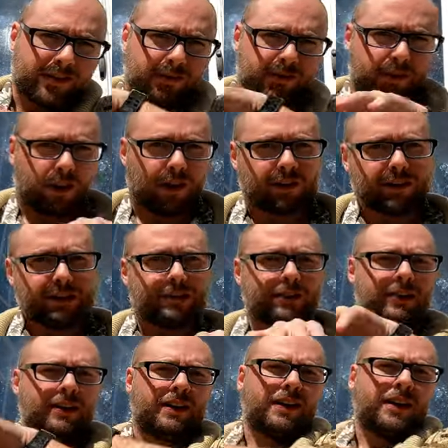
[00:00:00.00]
to darken
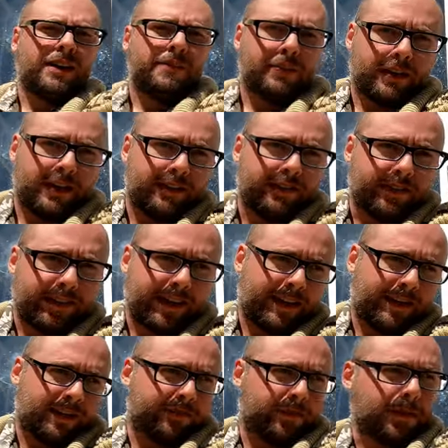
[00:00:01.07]
beneath the
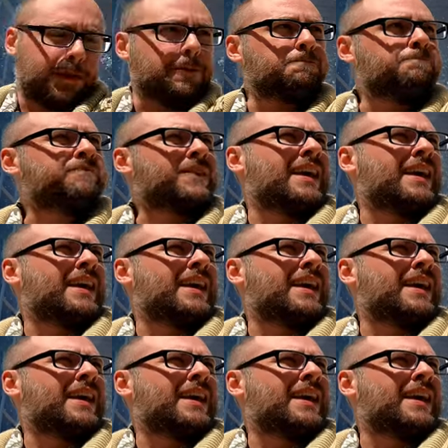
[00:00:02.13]
negative here.